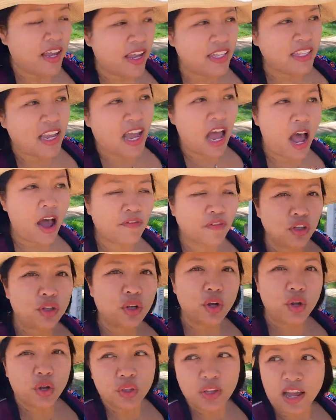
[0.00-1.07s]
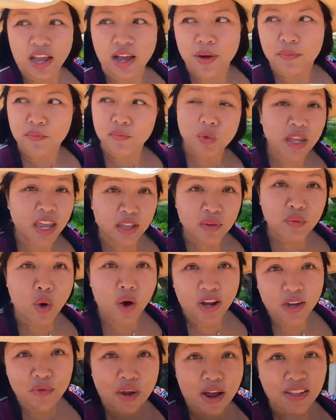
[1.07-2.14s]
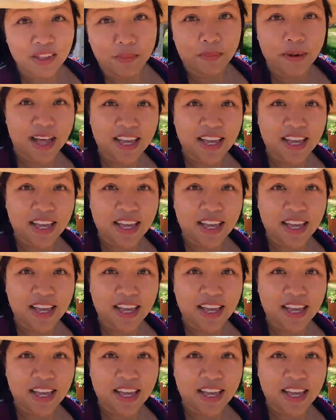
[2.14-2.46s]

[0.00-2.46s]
In the afternoon, um, we can walk around the